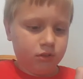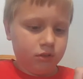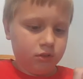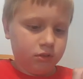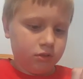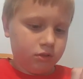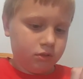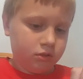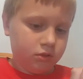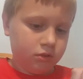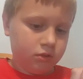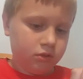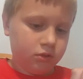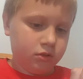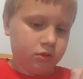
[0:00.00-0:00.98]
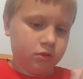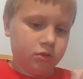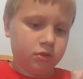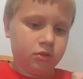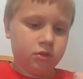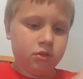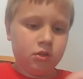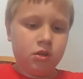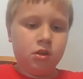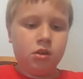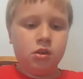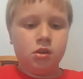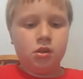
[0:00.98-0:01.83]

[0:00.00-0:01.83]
(silence)